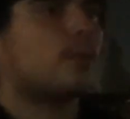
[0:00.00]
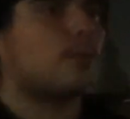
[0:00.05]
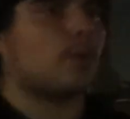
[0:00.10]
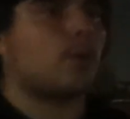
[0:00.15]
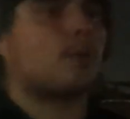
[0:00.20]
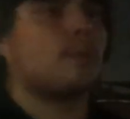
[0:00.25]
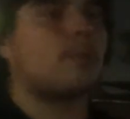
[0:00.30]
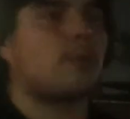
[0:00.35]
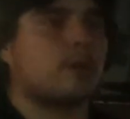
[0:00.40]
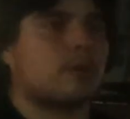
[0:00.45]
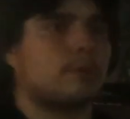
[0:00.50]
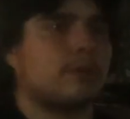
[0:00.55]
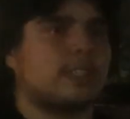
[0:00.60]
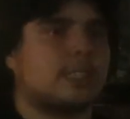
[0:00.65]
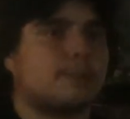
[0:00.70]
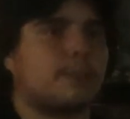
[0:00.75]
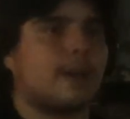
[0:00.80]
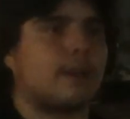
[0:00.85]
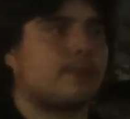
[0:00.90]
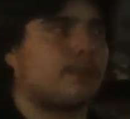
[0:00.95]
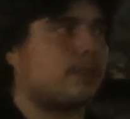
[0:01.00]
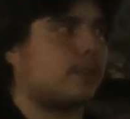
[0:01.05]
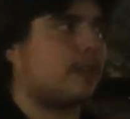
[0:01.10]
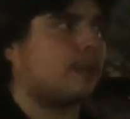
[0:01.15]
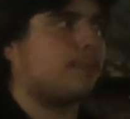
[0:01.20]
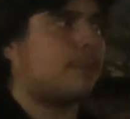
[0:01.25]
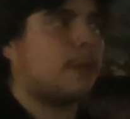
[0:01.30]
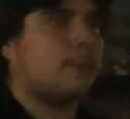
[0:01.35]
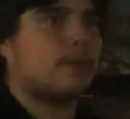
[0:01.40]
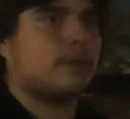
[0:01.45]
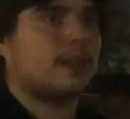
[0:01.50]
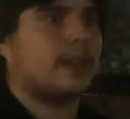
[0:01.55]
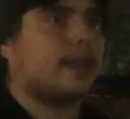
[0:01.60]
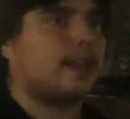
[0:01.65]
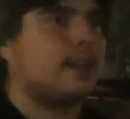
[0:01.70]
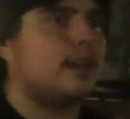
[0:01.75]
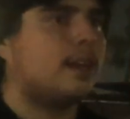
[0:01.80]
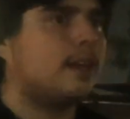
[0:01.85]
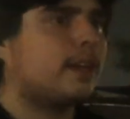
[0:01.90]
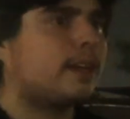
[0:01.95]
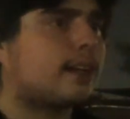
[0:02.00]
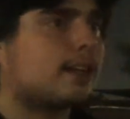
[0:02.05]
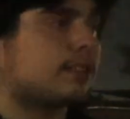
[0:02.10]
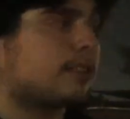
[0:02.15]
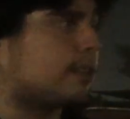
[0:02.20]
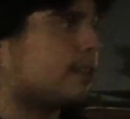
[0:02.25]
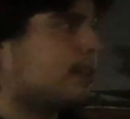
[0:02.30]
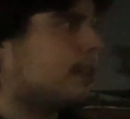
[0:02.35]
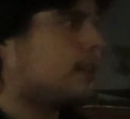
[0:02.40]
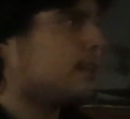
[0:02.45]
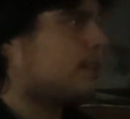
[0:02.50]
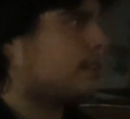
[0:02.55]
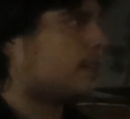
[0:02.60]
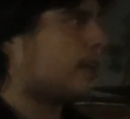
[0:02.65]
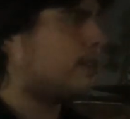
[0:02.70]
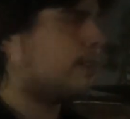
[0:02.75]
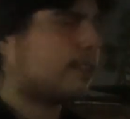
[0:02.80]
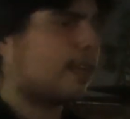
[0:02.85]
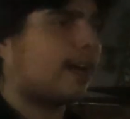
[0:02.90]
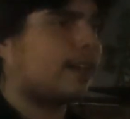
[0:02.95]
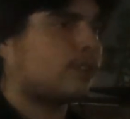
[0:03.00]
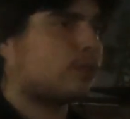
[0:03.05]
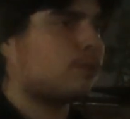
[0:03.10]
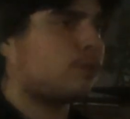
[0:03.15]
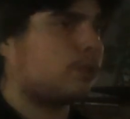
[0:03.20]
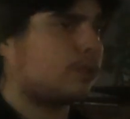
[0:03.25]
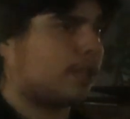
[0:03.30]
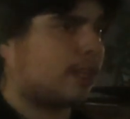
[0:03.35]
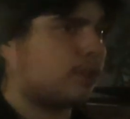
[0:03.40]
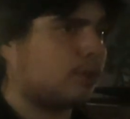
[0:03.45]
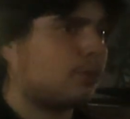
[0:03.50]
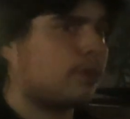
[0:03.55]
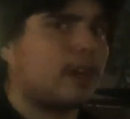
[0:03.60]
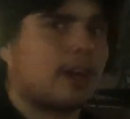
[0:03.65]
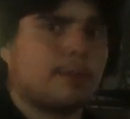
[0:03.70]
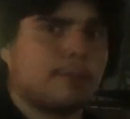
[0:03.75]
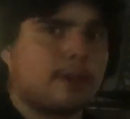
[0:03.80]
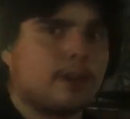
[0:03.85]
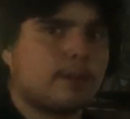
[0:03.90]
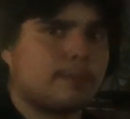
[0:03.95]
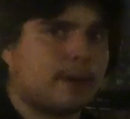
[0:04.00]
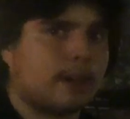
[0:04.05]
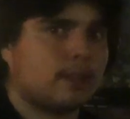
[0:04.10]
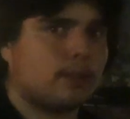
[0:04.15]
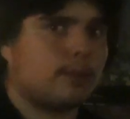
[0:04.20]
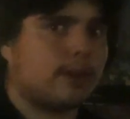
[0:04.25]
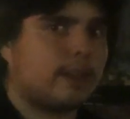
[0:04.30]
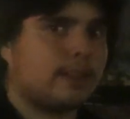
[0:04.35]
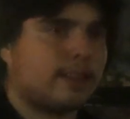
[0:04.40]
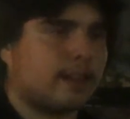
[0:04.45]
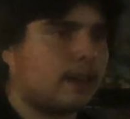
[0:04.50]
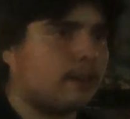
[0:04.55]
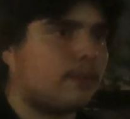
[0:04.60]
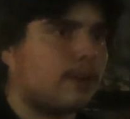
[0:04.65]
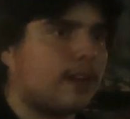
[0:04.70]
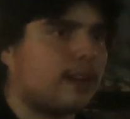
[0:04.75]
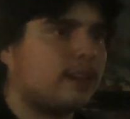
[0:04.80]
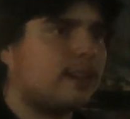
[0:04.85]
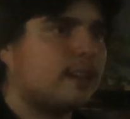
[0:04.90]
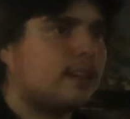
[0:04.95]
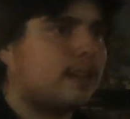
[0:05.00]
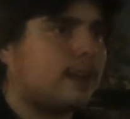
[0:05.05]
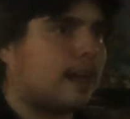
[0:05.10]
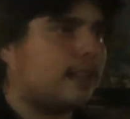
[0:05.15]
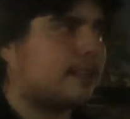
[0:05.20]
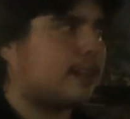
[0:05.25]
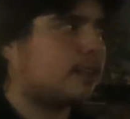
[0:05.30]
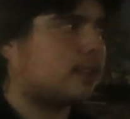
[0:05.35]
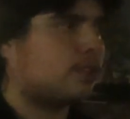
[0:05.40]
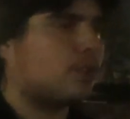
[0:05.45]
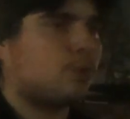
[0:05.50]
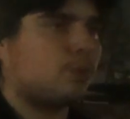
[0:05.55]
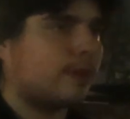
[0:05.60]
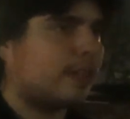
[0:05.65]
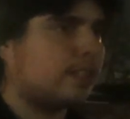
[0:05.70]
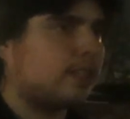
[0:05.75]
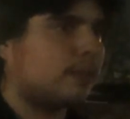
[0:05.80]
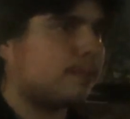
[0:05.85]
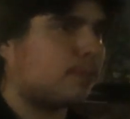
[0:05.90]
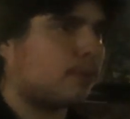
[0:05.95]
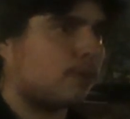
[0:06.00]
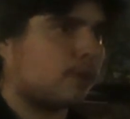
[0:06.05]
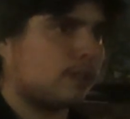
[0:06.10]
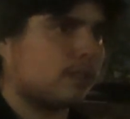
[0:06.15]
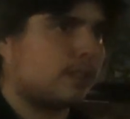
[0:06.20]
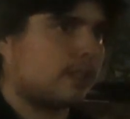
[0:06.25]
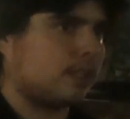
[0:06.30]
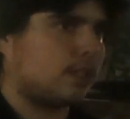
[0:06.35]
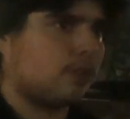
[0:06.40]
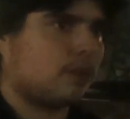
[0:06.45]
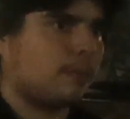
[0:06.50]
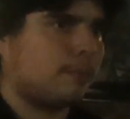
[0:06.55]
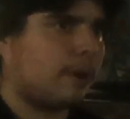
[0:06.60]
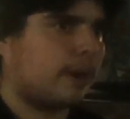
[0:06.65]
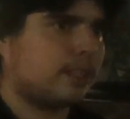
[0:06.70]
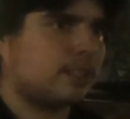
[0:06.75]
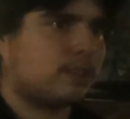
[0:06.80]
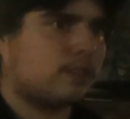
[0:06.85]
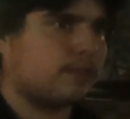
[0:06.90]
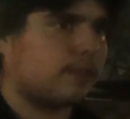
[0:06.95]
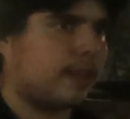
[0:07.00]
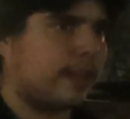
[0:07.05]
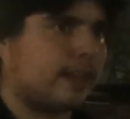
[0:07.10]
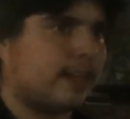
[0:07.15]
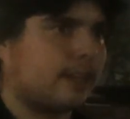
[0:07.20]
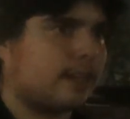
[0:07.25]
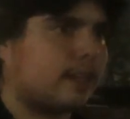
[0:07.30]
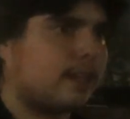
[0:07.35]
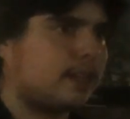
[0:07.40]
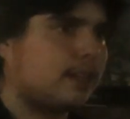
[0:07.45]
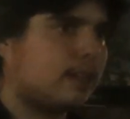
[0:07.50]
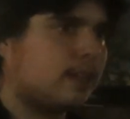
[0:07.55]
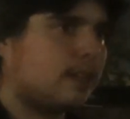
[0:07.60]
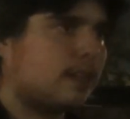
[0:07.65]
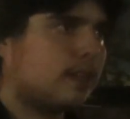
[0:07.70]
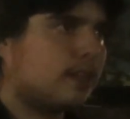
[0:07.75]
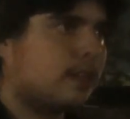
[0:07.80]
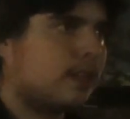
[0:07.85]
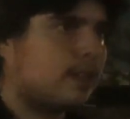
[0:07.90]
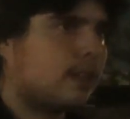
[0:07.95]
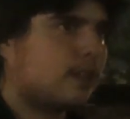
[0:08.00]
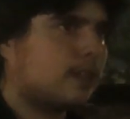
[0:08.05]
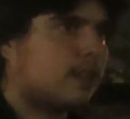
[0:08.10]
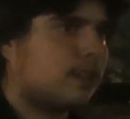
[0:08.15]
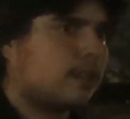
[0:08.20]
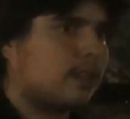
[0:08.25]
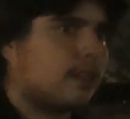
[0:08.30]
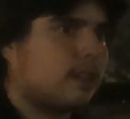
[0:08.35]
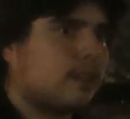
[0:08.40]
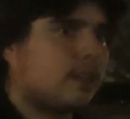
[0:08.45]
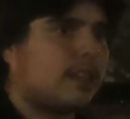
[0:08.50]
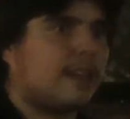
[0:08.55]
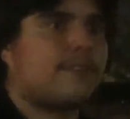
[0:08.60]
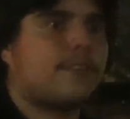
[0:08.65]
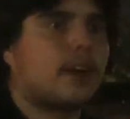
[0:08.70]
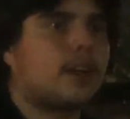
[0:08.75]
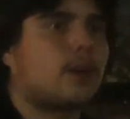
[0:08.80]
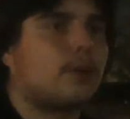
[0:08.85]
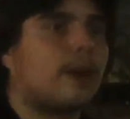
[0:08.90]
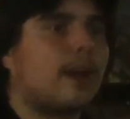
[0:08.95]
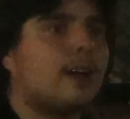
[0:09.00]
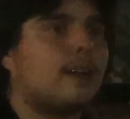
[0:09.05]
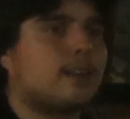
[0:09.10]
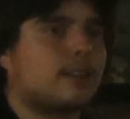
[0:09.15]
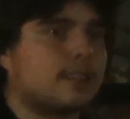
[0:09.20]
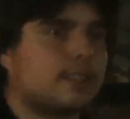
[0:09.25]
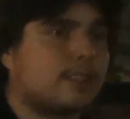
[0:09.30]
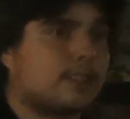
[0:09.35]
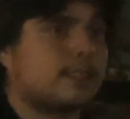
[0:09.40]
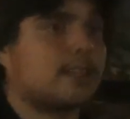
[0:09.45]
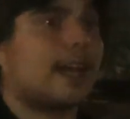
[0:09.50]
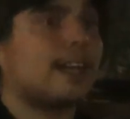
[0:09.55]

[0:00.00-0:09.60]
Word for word: we're more respectful than people that, because there is high schoolers that do come here, by the way, that I read, mm-hmm. and they just do Ouija boards and do a bunch of like. Oh yeah, they just try to. Like, they fuck around because it's